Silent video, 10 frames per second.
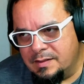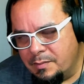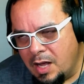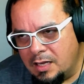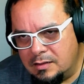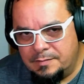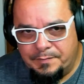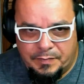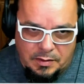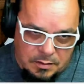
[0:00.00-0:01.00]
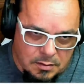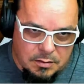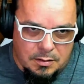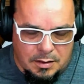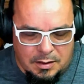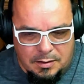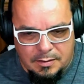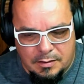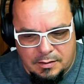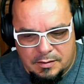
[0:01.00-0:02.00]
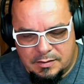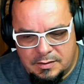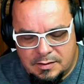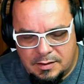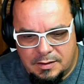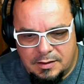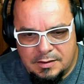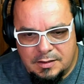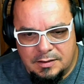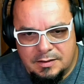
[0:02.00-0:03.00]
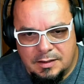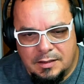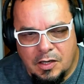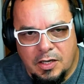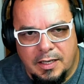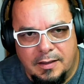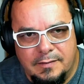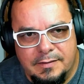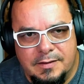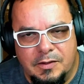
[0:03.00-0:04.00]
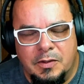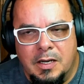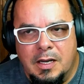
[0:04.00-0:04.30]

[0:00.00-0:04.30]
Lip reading: model to target. So